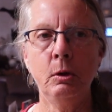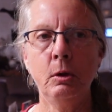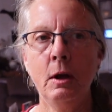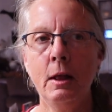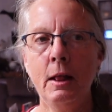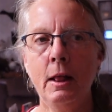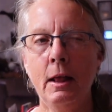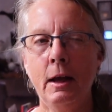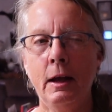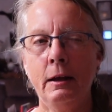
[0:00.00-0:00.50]
I
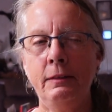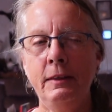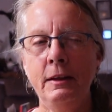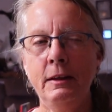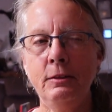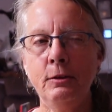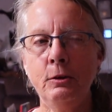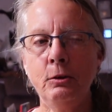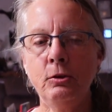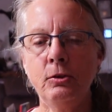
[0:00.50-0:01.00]

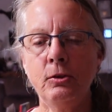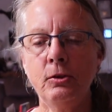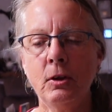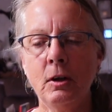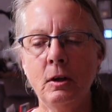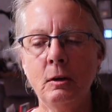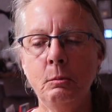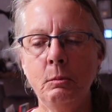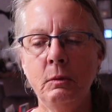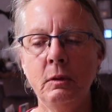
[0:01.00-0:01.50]
think there's
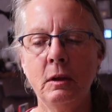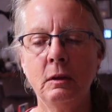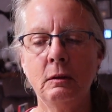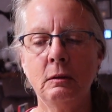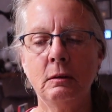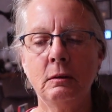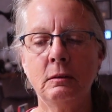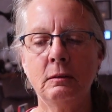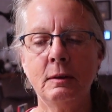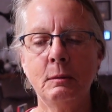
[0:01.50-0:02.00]
some
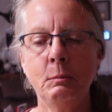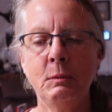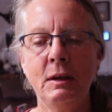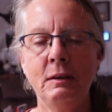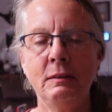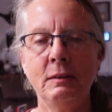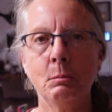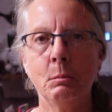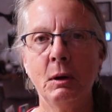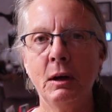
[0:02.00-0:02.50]

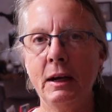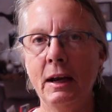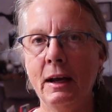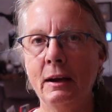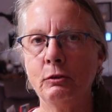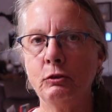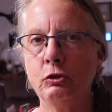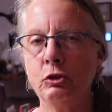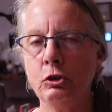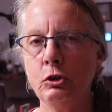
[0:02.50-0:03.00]
days it might
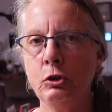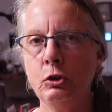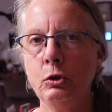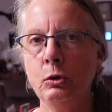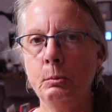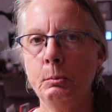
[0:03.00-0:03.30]
have two.